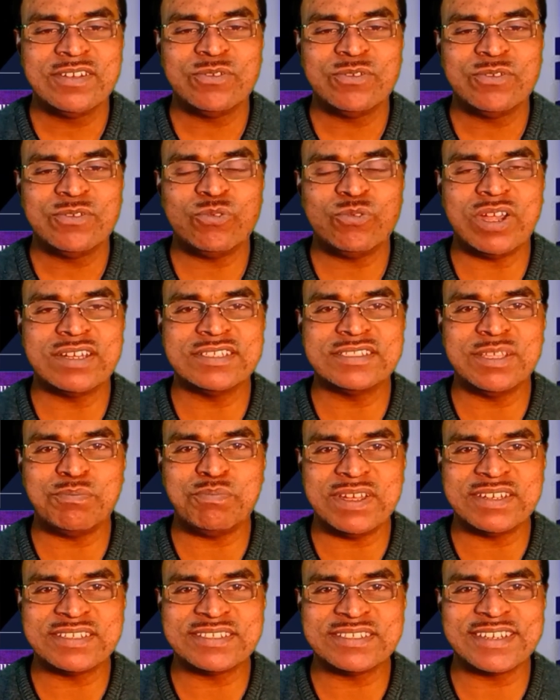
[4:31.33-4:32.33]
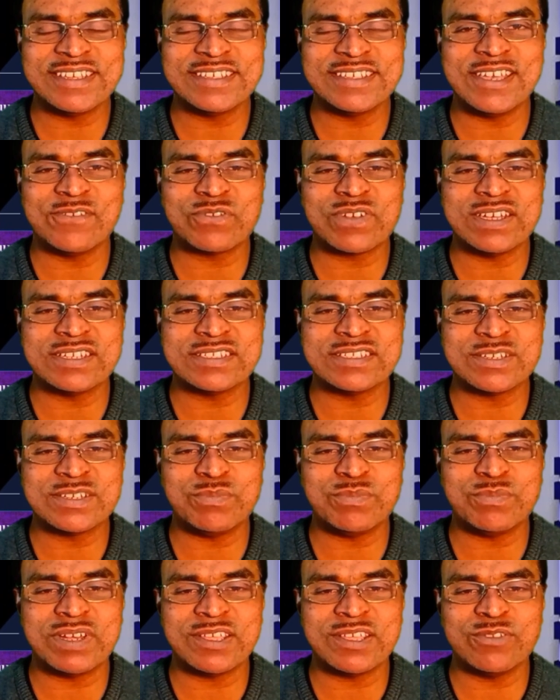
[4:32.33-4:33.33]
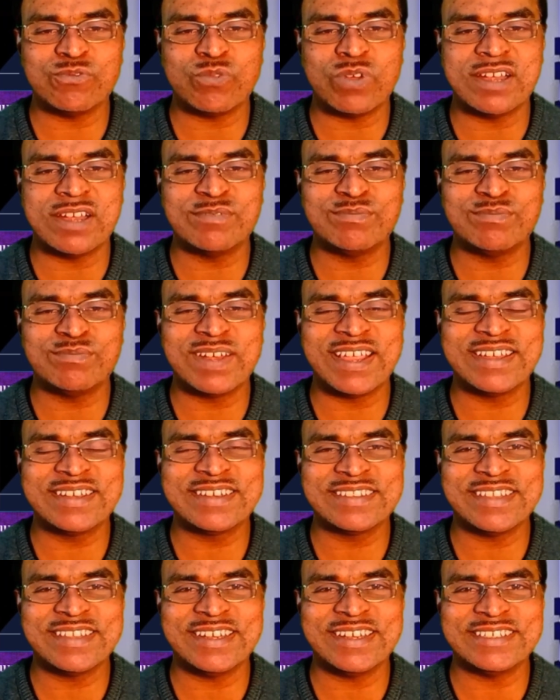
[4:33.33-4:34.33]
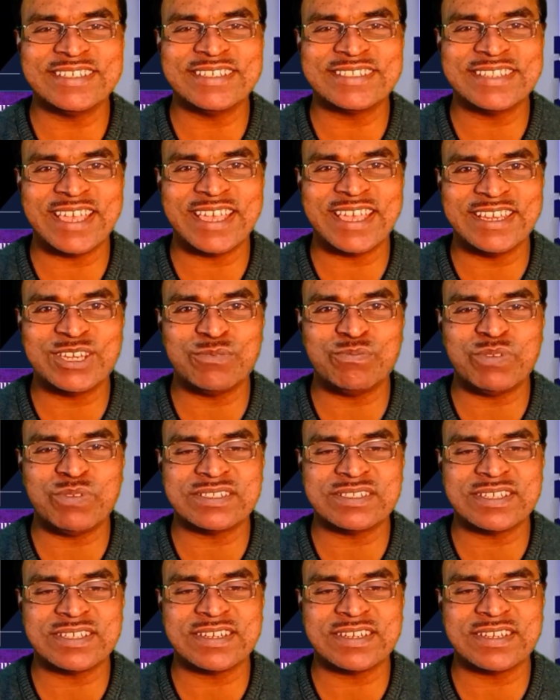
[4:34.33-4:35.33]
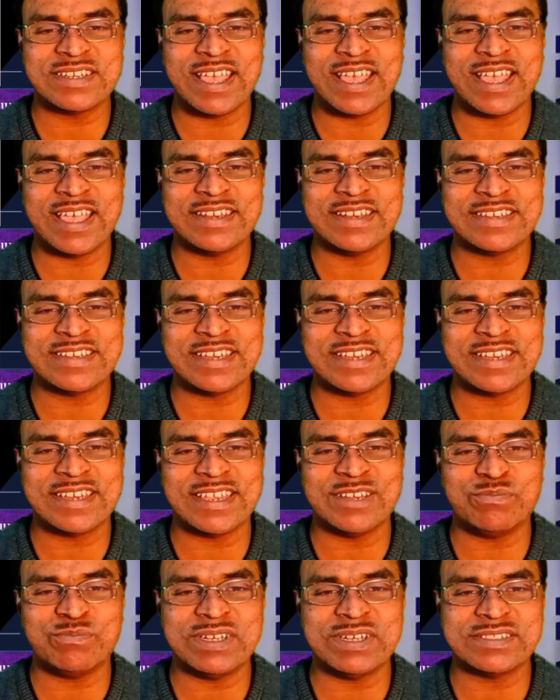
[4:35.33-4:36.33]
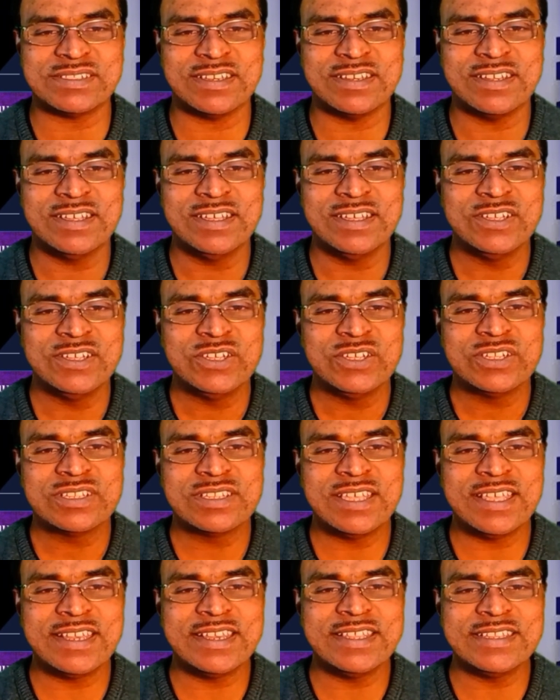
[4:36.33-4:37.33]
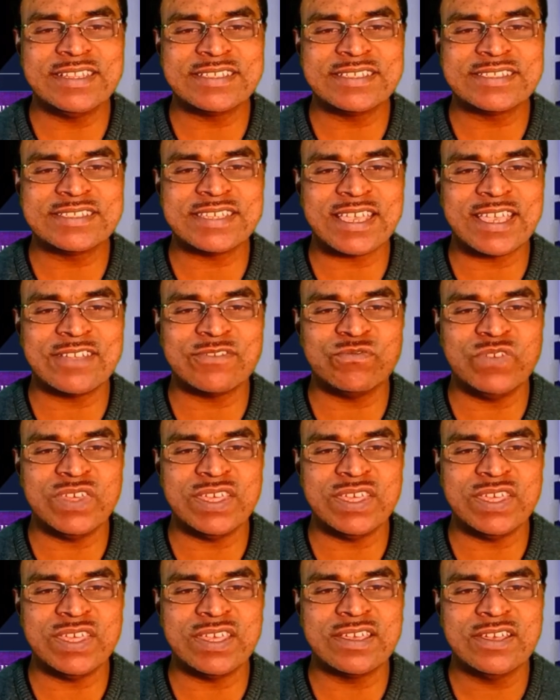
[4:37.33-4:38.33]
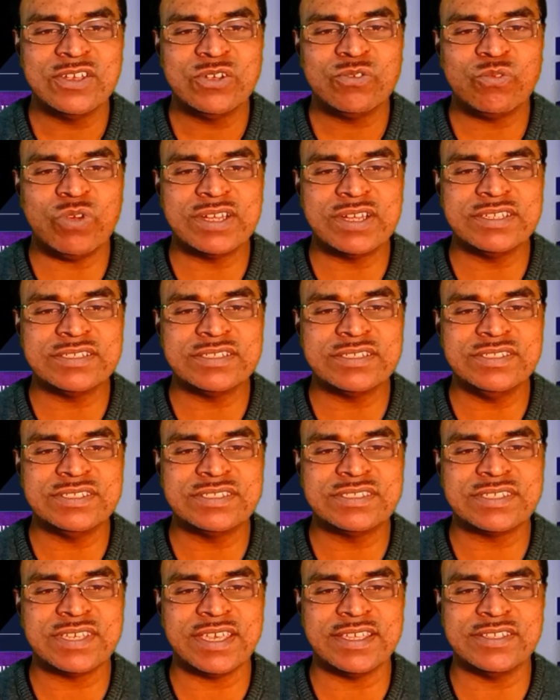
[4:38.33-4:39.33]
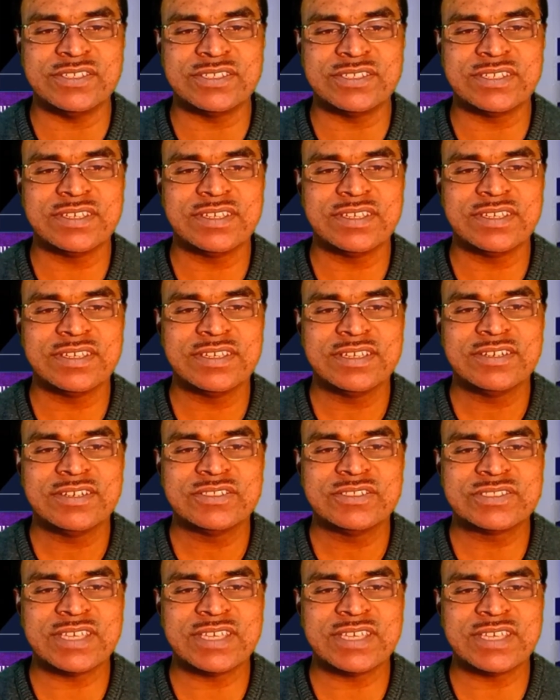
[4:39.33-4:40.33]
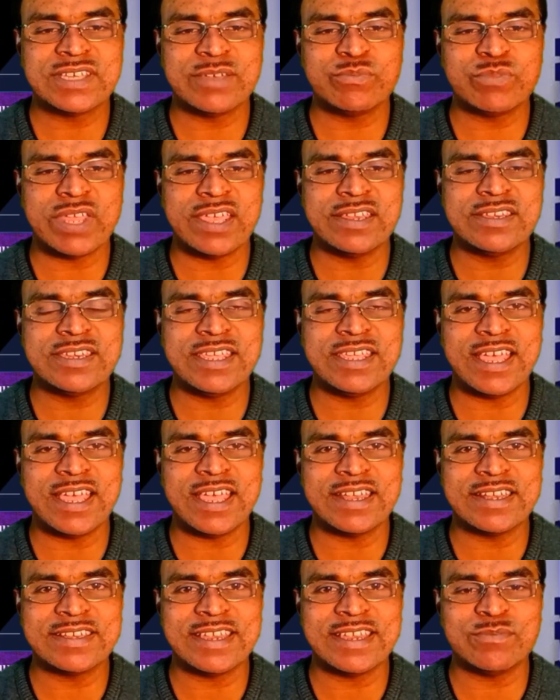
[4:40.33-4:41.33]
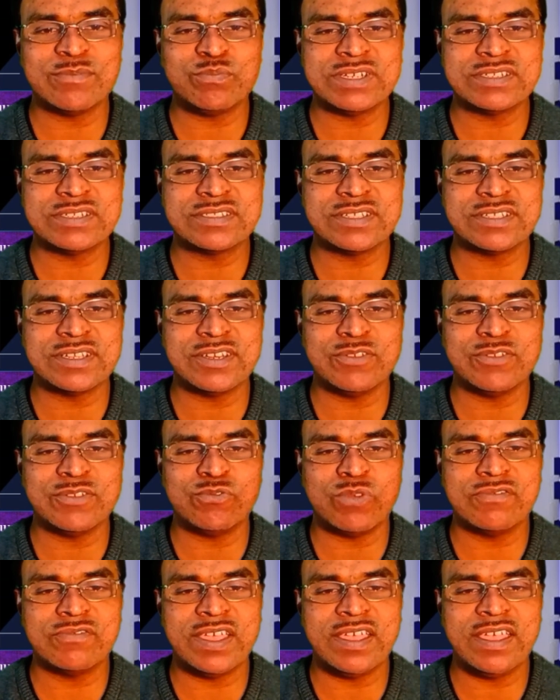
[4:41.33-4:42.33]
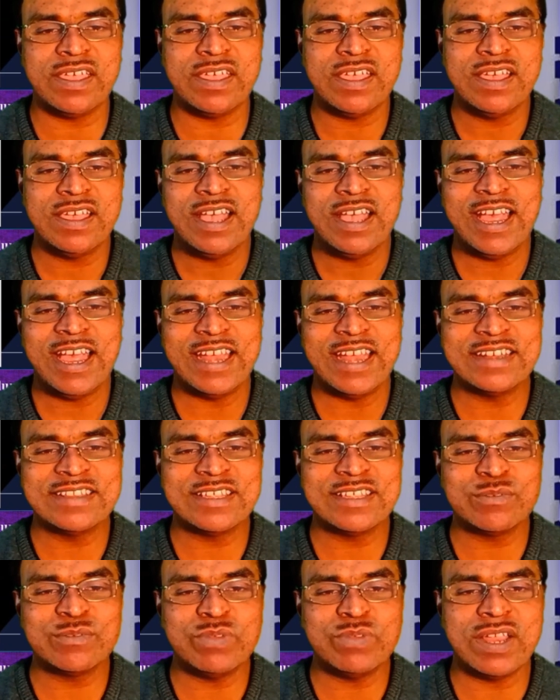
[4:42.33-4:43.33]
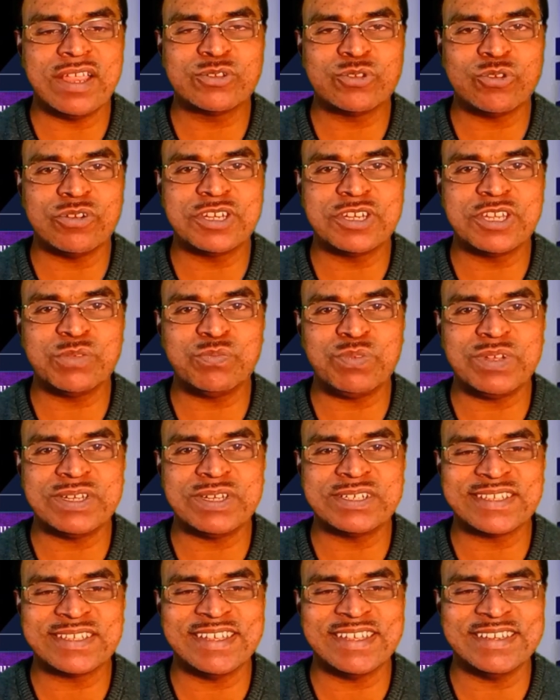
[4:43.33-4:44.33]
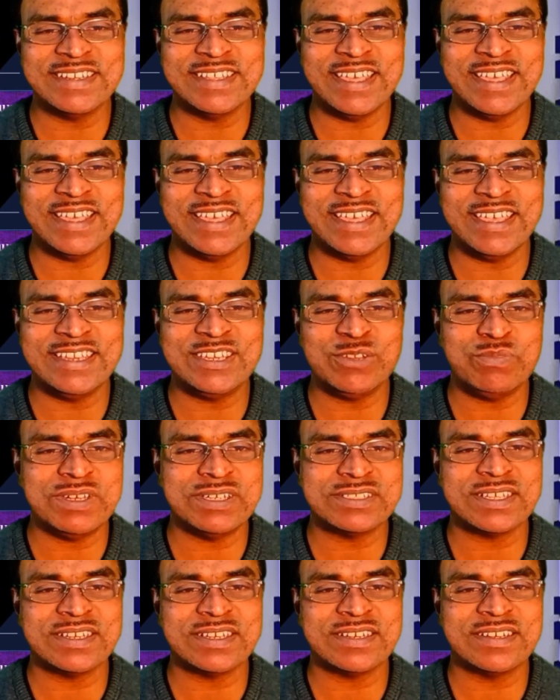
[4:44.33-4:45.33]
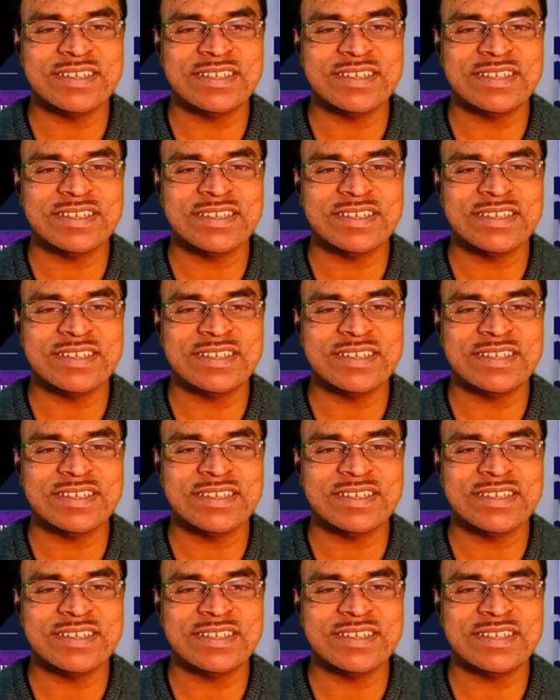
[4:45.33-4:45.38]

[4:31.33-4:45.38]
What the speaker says: What is the percentage of customer in one brand? That is 90% and 10%. Then in the second week, what is the change? Same 90 and 10% in one way. Another brand 20% and 80%.